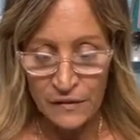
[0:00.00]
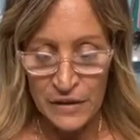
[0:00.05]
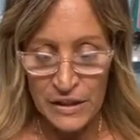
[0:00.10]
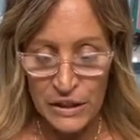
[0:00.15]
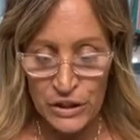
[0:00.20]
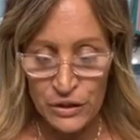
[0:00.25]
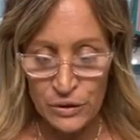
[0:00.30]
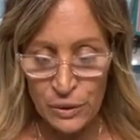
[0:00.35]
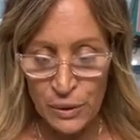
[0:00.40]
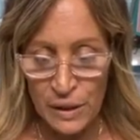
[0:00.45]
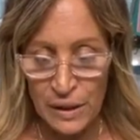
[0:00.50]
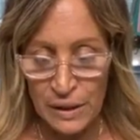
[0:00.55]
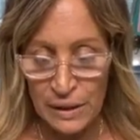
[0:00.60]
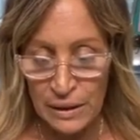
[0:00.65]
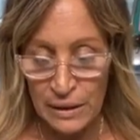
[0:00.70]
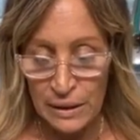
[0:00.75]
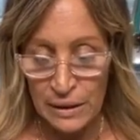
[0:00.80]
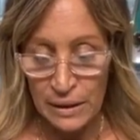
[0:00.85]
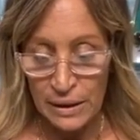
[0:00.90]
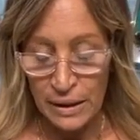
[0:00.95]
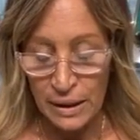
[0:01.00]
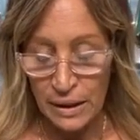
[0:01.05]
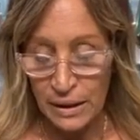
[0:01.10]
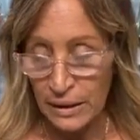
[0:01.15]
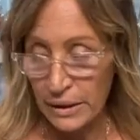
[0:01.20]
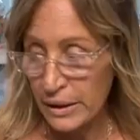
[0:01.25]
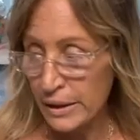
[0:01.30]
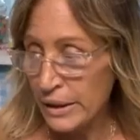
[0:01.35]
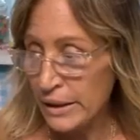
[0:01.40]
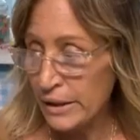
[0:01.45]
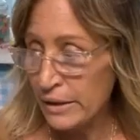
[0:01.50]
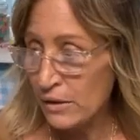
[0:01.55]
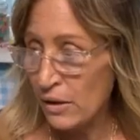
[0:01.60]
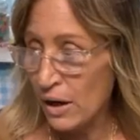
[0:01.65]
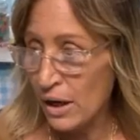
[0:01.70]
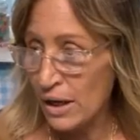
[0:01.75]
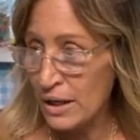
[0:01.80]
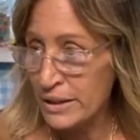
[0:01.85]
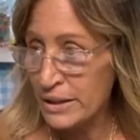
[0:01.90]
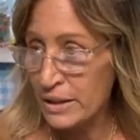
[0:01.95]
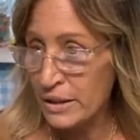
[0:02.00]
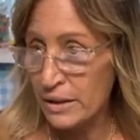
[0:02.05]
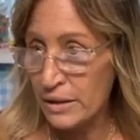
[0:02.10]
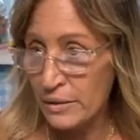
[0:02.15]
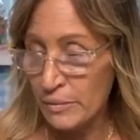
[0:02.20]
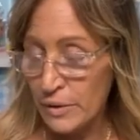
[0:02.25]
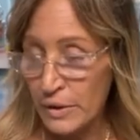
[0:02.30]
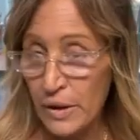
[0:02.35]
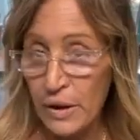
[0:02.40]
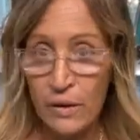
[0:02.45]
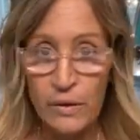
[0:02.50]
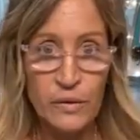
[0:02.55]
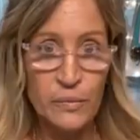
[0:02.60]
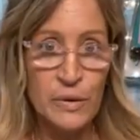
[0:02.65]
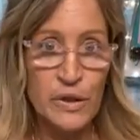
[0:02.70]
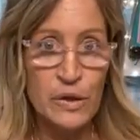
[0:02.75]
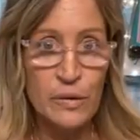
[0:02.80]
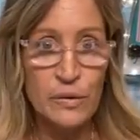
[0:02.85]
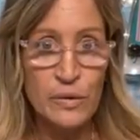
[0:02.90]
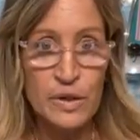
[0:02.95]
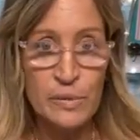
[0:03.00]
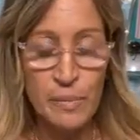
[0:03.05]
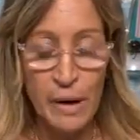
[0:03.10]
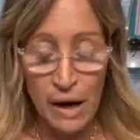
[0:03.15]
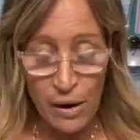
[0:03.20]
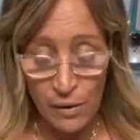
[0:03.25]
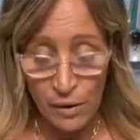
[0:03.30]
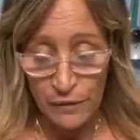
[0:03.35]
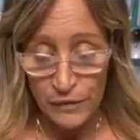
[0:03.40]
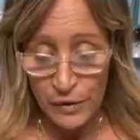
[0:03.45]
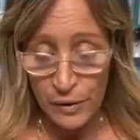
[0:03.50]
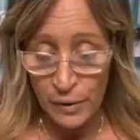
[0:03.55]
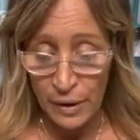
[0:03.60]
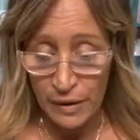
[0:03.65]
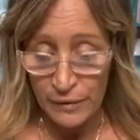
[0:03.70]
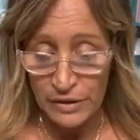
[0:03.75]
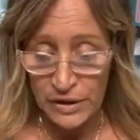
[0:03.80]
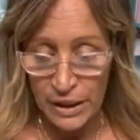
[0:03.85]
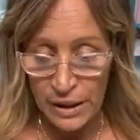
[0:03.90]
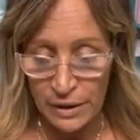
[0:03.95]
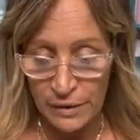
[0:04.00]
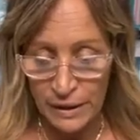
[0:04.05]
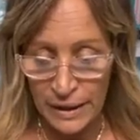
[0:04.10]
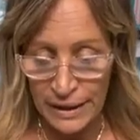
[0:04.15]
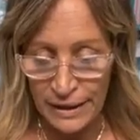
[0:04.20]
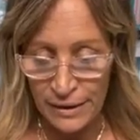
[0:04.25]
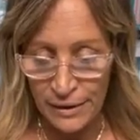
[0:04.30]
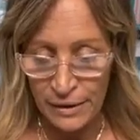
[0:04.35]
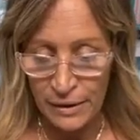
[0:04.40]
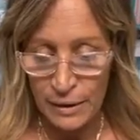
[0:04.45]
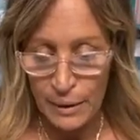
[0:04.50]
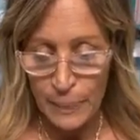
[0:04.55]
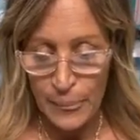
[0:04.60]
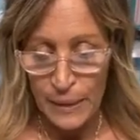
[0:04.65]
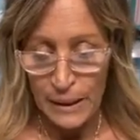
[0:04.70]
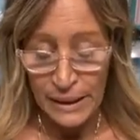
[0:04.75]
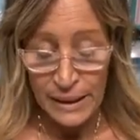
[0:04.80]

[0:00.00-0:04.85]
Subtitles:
the fish store, he lost, you know, when you lose power, if you don't have a generator,